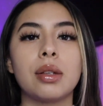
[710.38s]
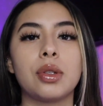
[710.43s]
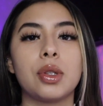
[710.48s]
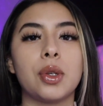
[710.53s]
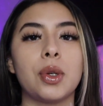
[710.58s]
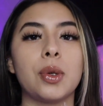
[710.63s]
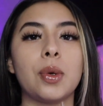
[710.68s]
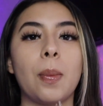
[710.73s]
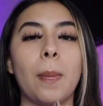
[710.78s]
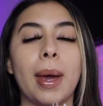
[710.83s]

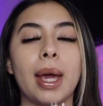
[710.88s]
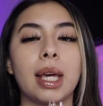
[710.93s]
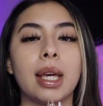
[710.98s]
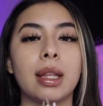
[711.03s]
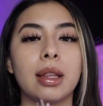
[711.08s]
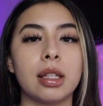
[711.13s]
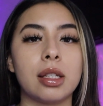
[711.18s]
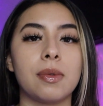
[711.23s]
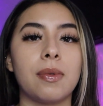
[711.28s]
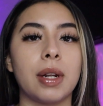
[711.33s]
to
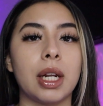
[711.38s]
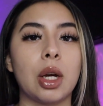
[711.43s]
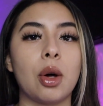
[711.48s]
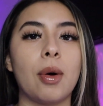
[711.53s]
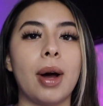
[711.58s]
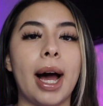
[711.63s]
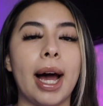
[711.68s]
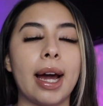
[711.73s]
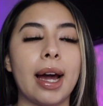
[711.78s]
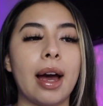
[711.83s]
making this video,
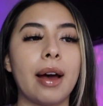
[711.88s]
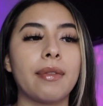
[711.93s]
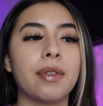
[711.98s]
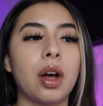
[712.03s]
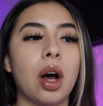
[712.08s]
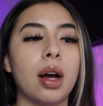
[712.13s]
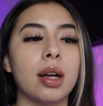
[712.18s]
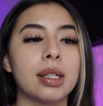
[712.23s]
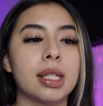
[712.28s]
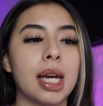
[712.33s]
I have
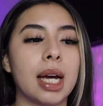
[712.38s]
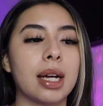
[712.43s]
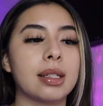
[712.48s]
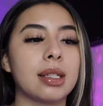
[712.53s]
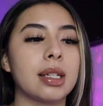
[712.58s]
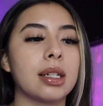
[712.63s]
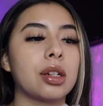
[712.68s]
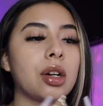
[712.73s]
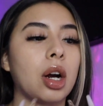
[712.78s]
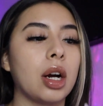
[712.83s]

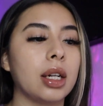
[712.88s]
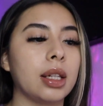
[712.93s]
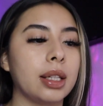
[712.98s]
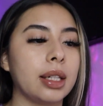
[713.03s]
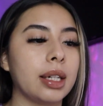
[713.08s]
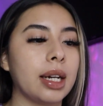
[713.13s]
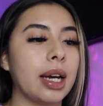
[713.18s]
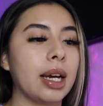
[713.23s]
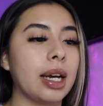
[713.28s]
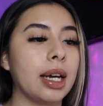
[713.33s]
contacted
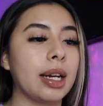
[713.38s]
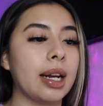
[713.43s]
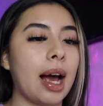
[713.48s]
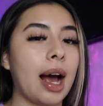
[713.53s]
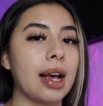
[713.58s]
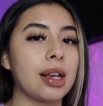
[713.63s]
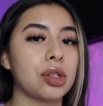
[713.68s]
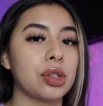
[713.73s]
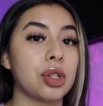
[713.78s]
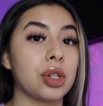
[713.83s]
Carlina and
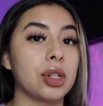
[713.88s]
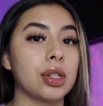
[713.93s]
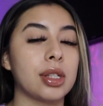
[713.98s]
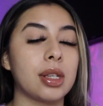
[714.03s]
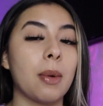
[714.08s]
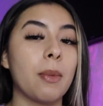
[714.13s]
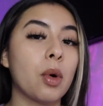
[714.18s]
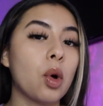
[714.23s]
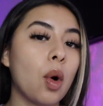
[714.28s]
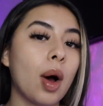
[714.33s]
asked her
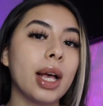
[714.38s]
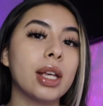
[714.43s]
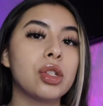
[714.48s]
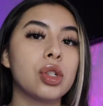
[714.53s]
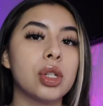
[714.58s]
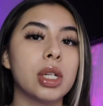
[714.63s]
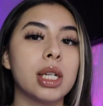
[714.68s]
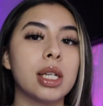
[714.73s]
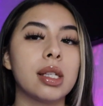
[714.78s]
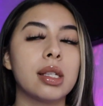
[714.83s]
some
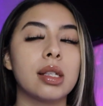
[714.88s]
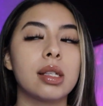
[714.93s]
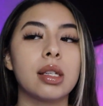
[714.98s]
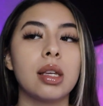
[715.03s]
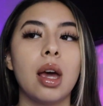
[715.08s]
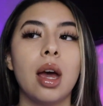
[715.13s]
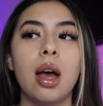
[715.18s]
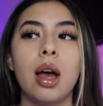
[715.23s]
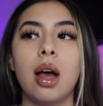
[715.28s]
questions,